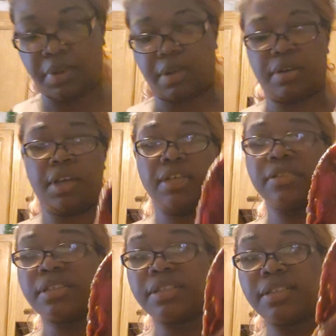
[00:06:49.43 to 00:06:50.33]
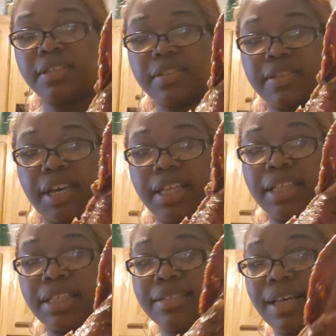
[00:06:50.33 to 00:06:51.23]
Nice looking seasoned steak that
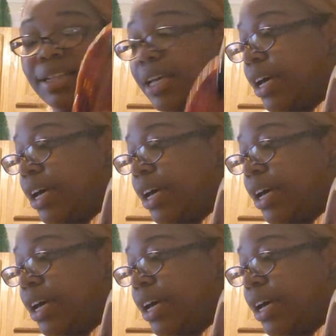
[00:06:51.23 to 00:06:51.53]
looks like that,